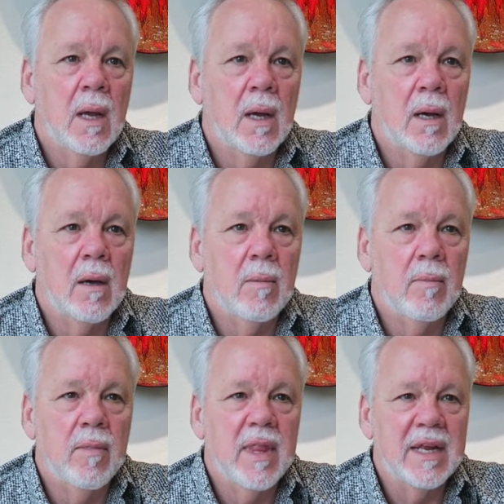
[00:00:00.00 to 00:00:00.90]

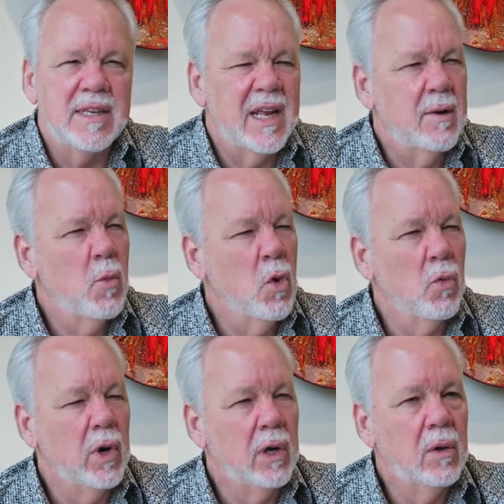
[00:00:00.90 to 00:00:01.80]
that sounded more
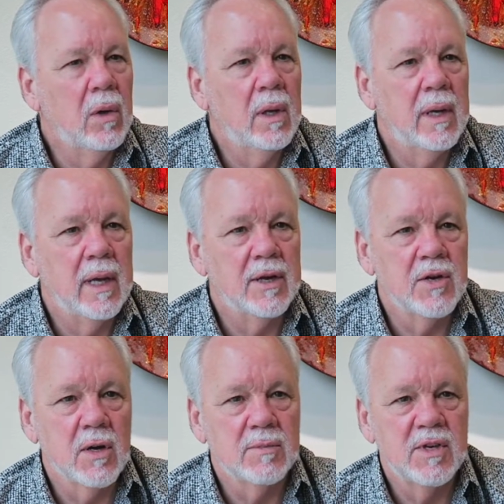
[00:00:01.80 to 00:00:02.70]
real in
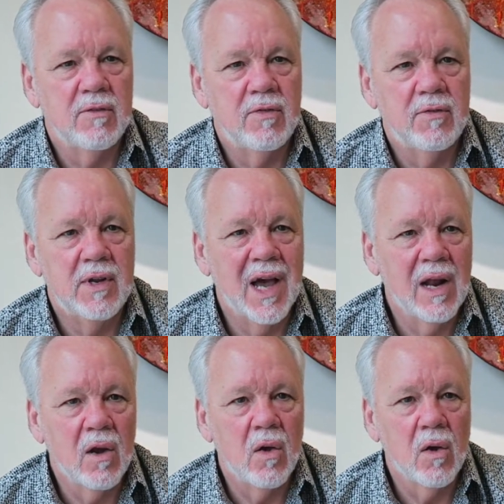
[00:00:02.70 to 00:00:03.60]
terms of
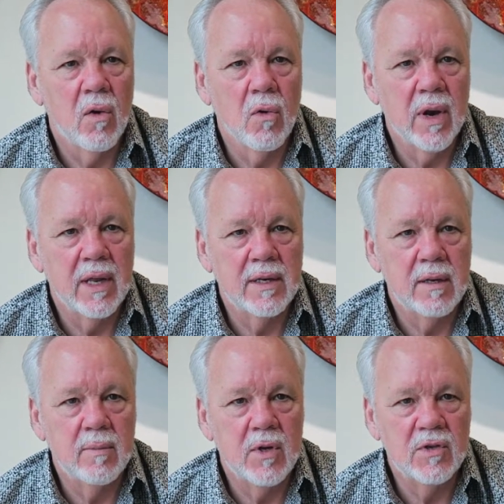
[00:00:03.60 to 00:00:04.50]

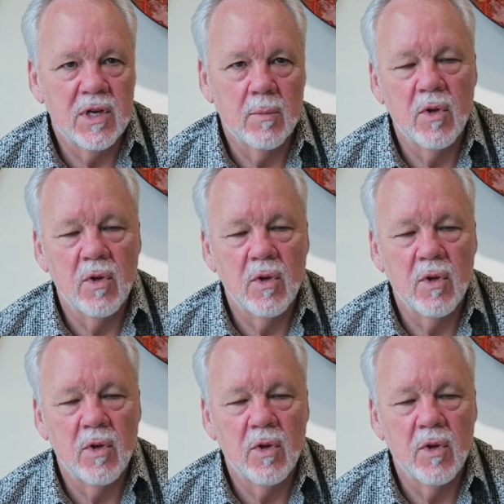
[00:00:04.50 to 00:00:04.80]
dialogue-oriented music.